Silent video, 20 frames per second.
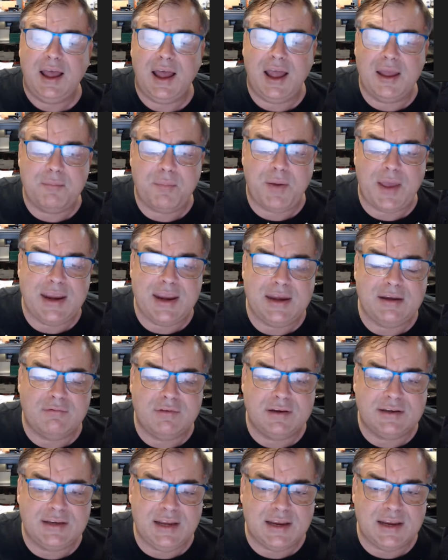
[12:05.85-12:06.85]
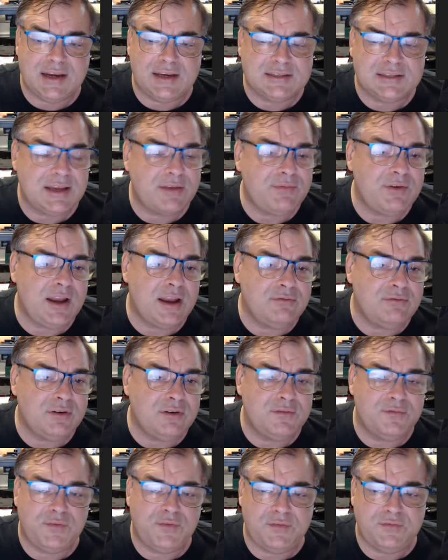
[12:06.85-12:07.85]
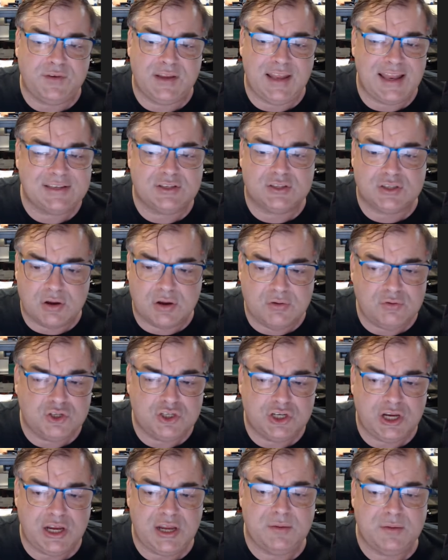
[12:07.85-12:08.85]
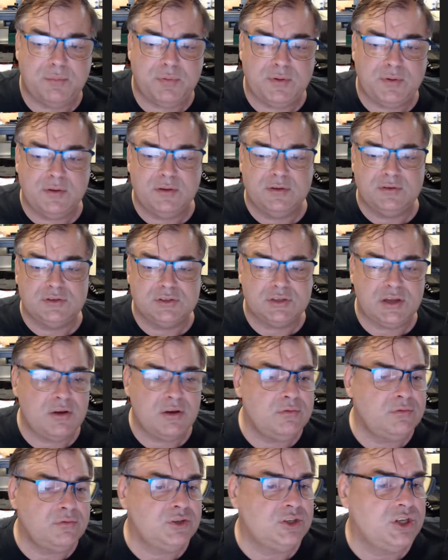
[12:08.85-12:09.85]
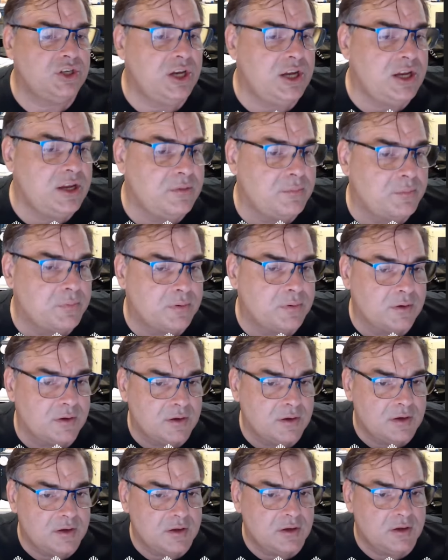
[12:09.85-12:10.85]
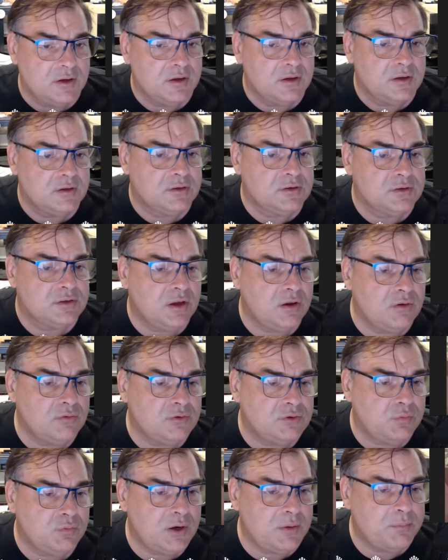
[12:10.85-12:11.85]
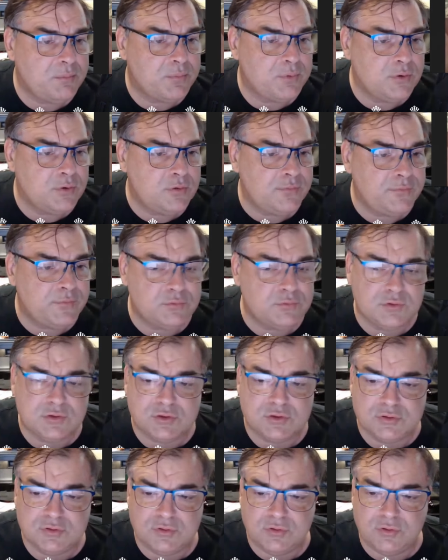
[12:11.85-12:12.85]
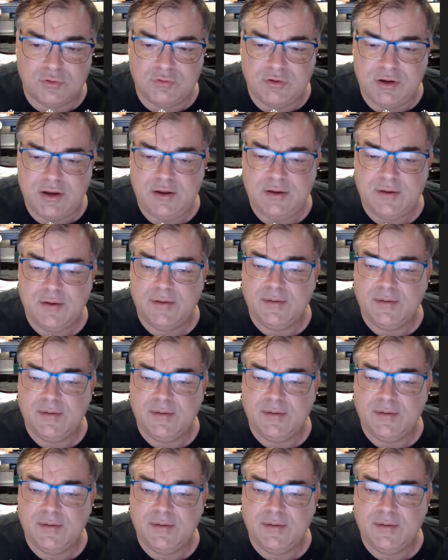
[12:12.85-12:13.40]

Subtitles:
I paid a ridiculous $750. That's so cheap. So cheap. So what a beautiful story.